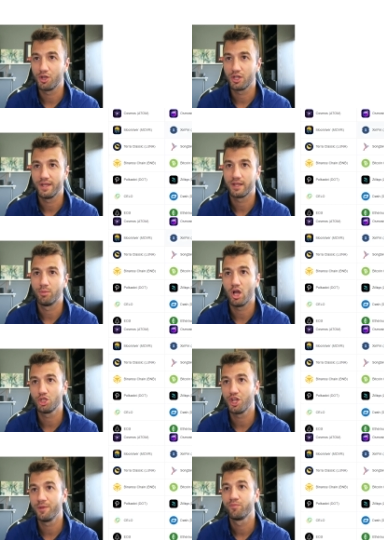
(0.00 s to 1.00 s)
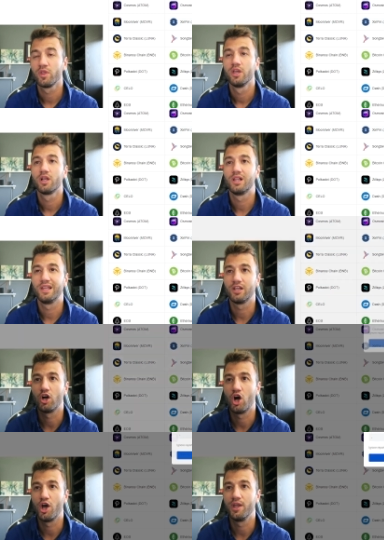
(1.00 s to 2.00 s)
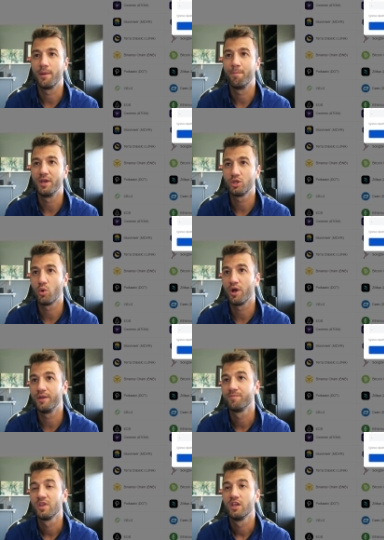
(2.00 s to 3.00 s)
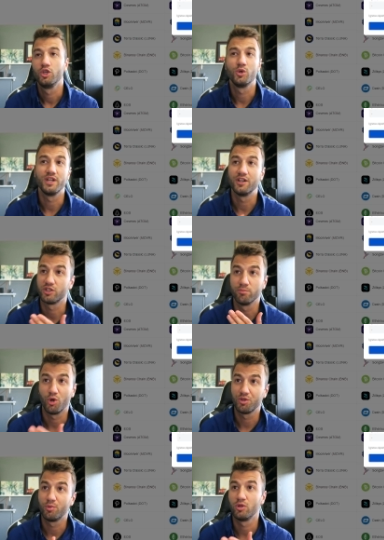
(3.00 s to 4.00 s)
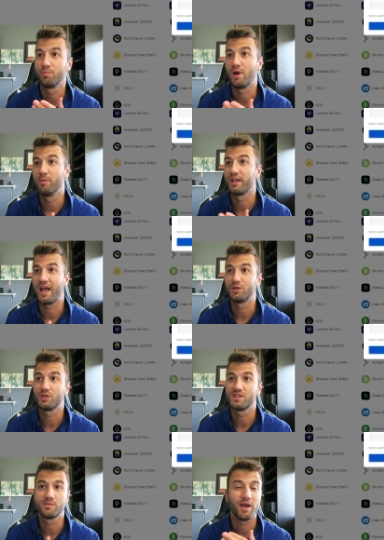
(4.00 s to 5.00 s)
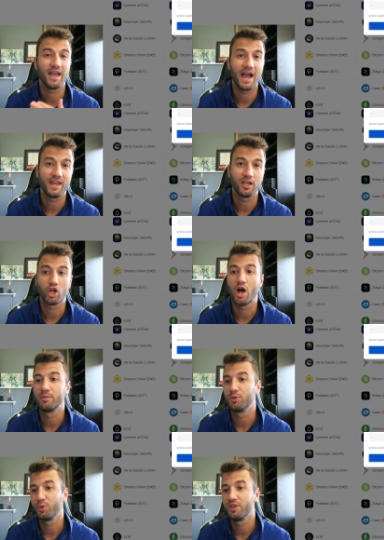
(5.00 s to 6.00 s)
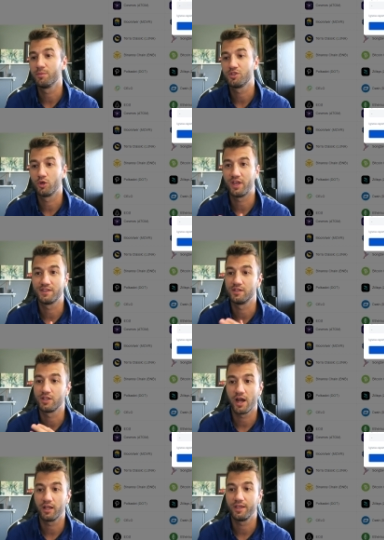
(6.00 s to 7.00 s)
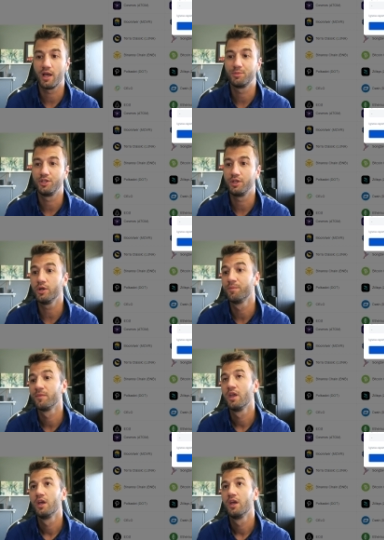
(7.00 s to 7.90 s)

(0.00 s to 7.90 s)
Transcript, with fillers: on Connect Blockchain, click on Bitcoin. You can enter multiple public addresses by adding a comma between them, so that's entirely up to you.